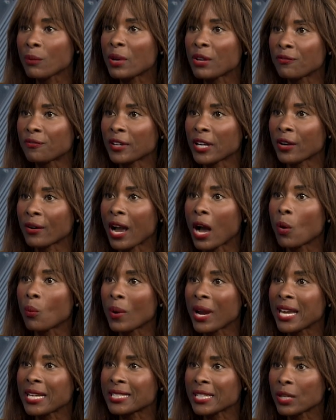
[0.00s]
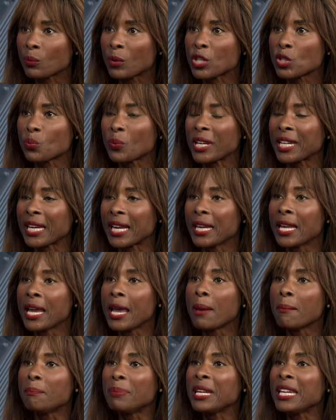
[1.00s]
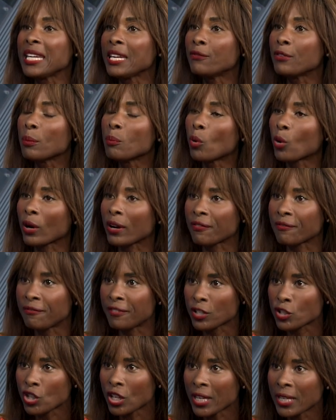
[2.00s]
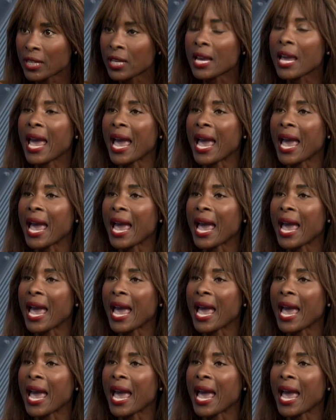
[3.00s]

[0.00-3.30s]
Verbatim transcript: we figure out ways in which we can be even more efficient